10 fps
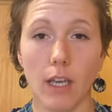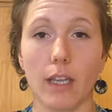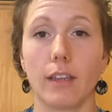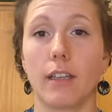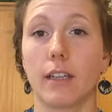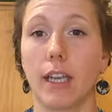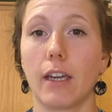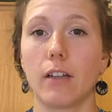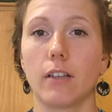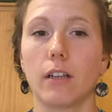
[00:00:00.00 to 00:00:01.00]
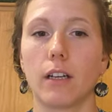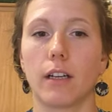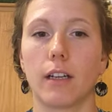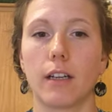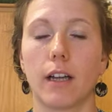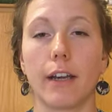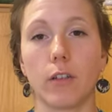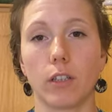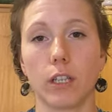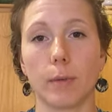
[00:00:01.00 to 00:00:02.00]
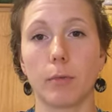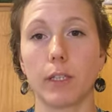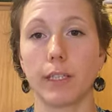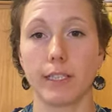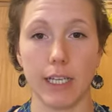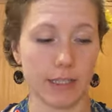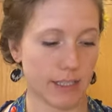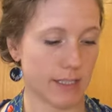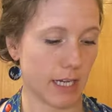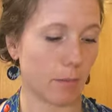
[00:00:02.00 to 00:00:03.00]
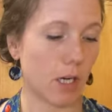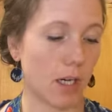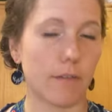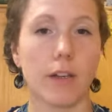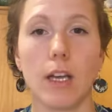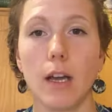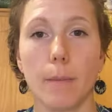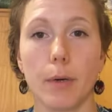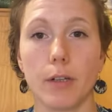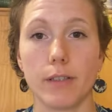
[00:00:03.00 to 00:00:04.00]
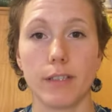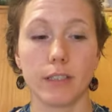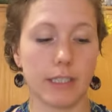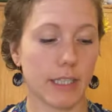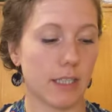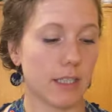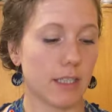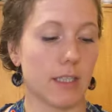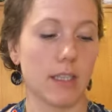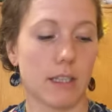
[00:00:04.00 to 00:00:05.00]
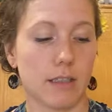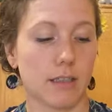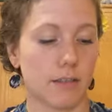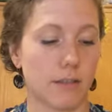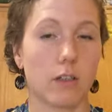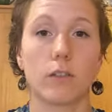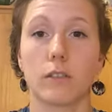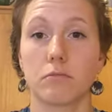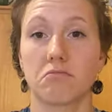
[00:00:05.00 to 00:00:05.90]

and the kale uh, i know a lot of people like to take the stem off personally. So